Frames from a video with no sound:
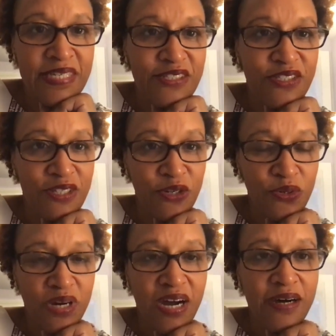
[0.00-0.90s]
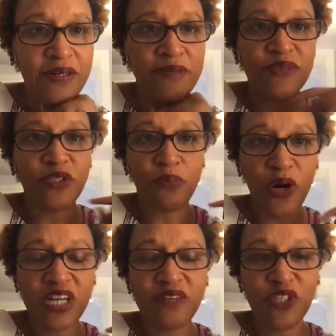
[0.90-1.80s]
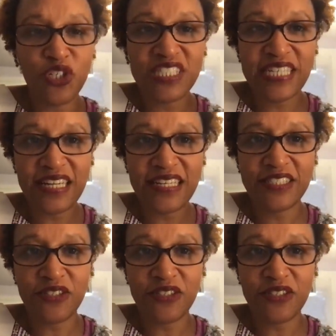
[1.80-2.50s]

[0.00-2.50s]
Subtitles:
So part of your challenge